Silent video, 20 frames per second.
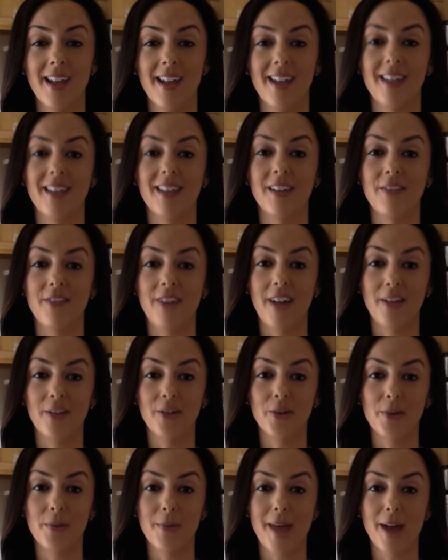and I
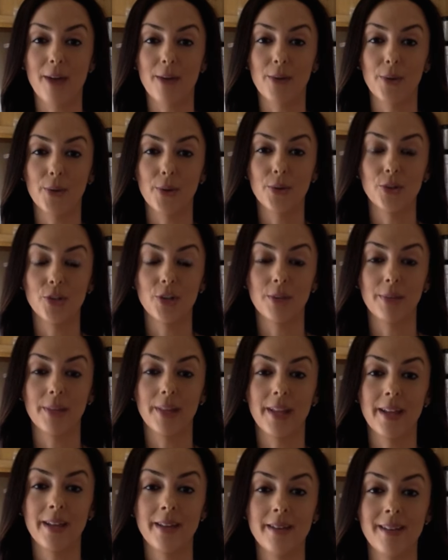followed a macro coaching
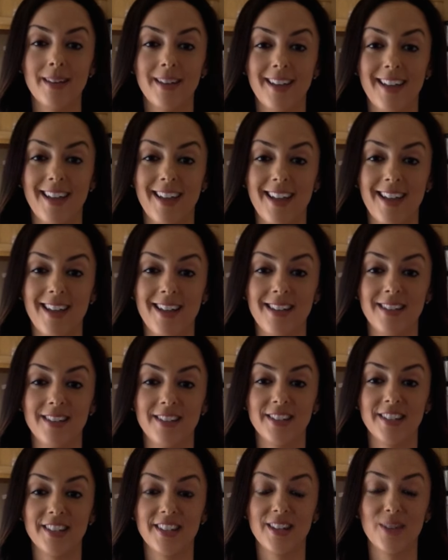plan, and
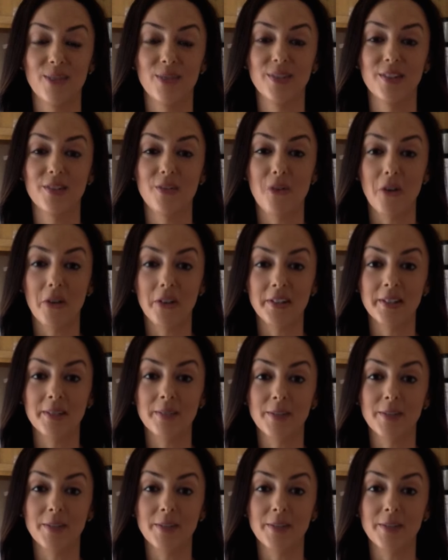it was an awesome